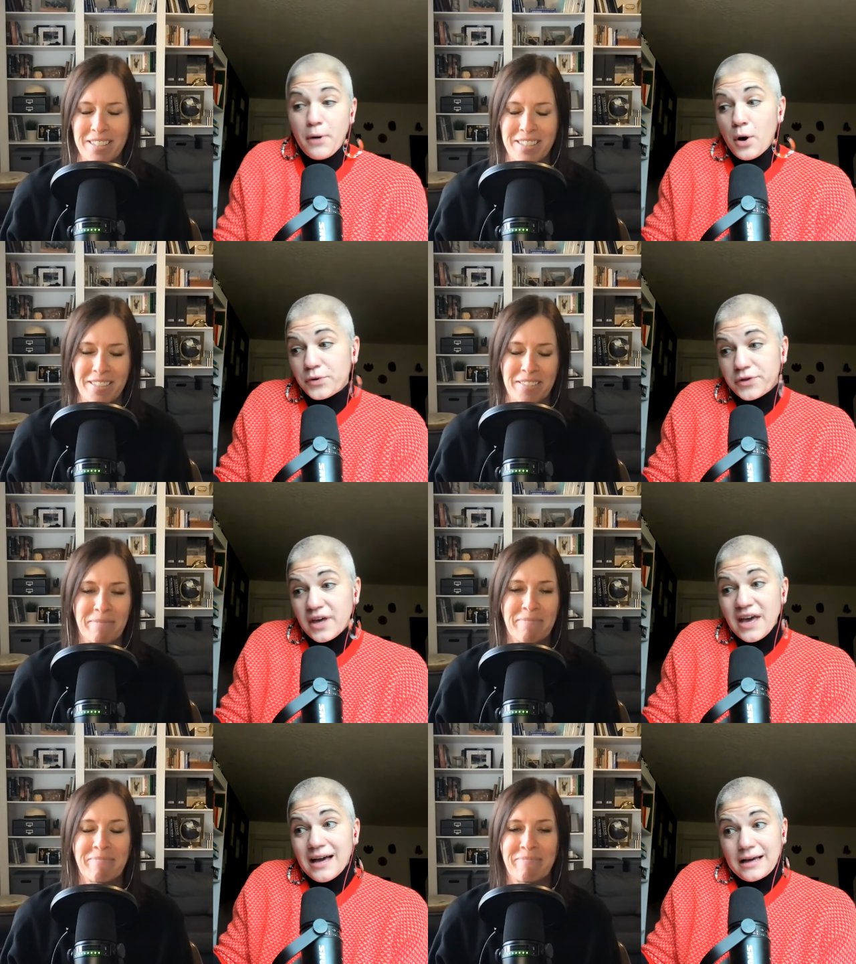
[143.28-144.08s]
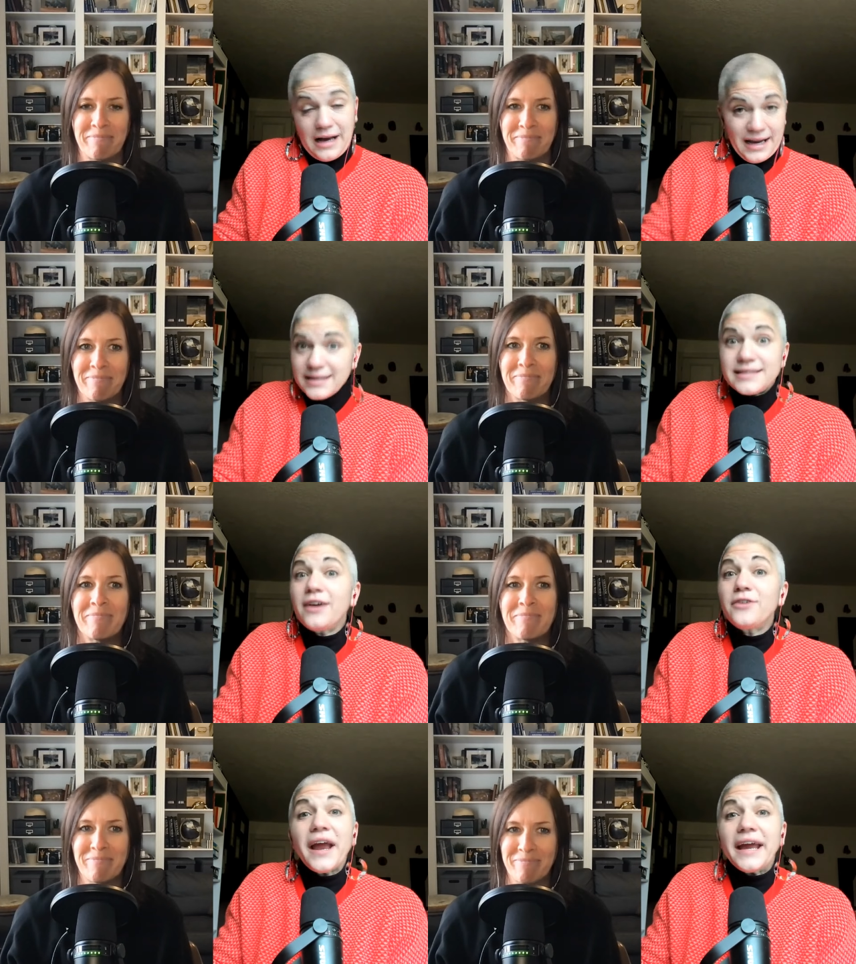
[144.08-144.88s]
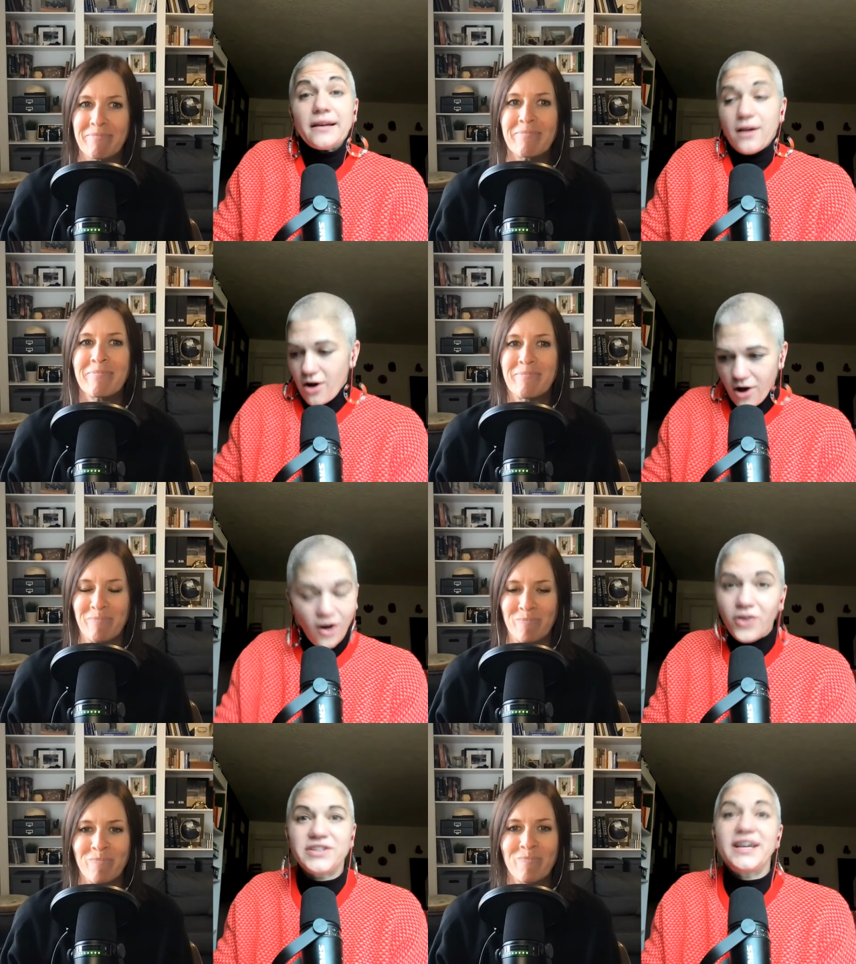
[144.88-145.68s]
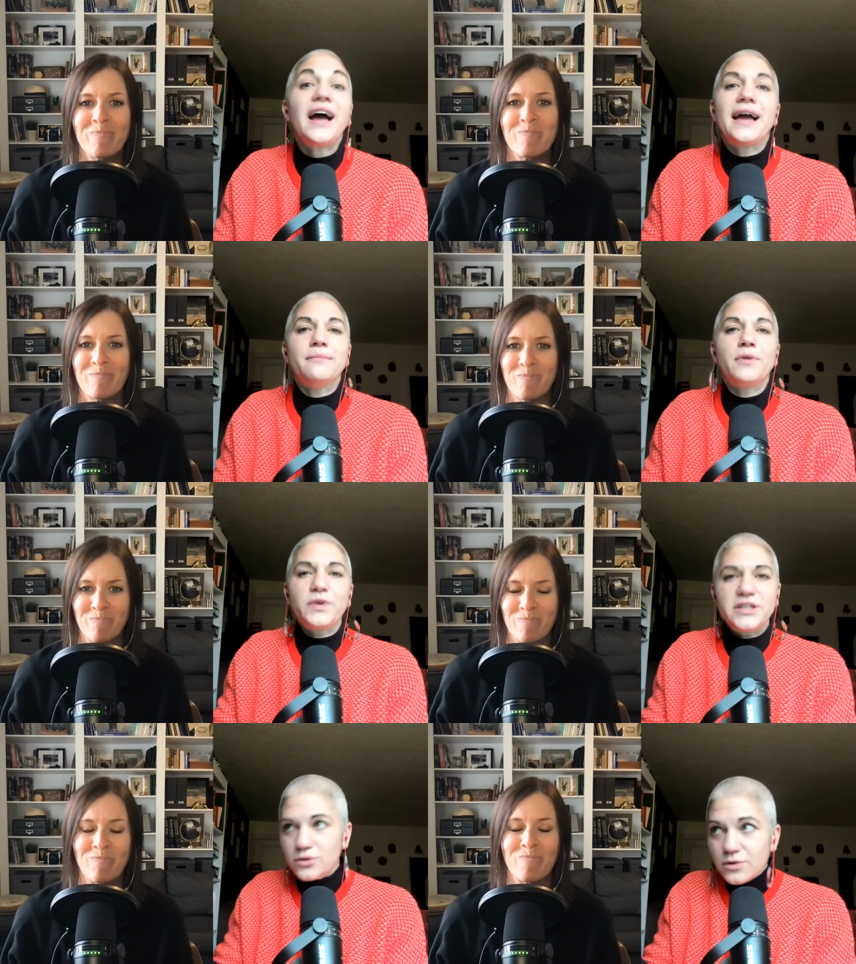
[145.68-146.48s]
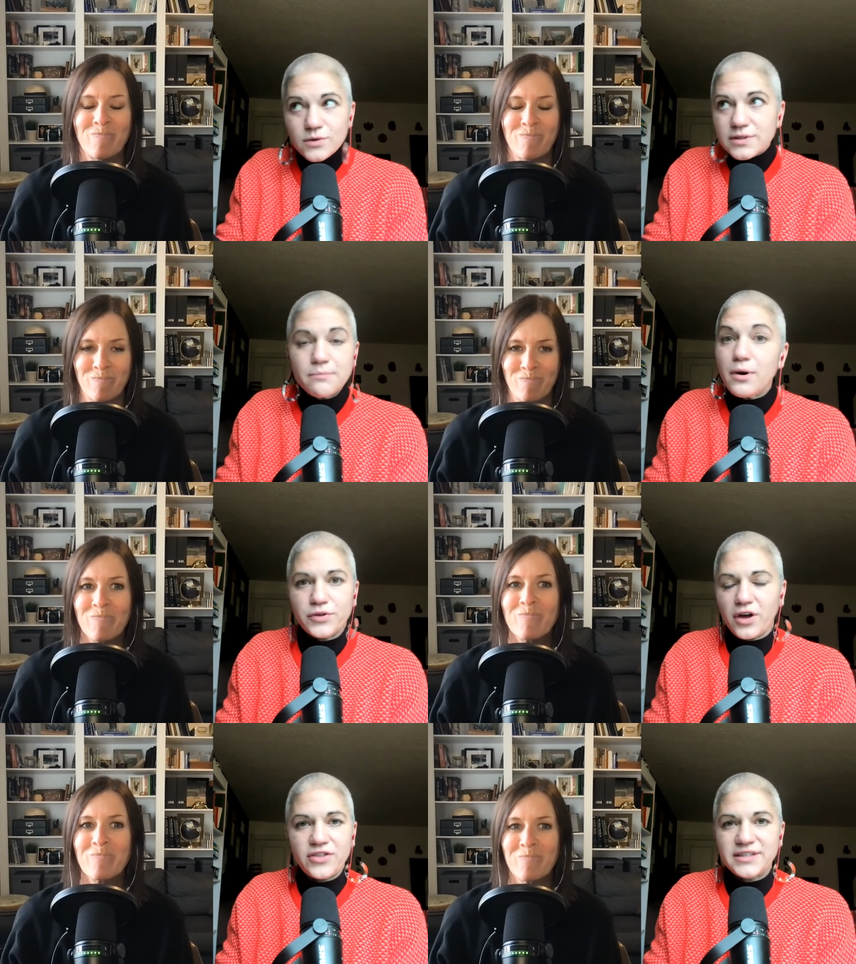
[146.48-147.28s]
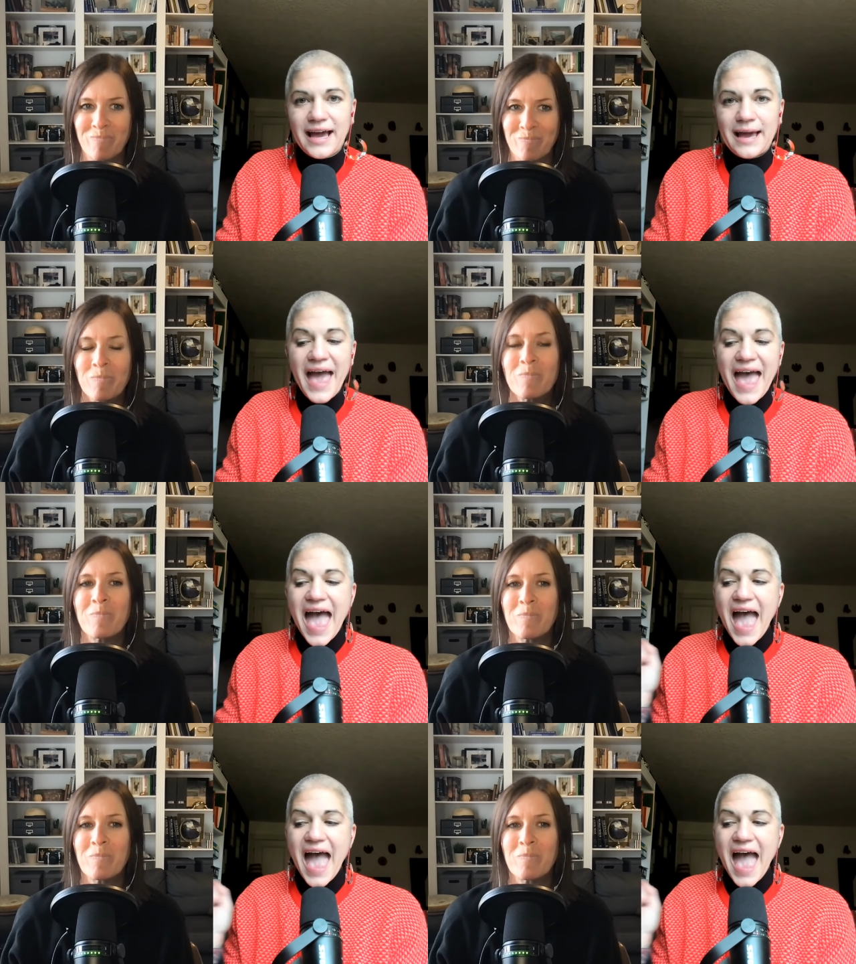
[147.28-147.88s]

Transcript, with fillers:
Speaker 1: both kind of sound right all mm-hmm. the time. We do mm-hmm. use them both all the time.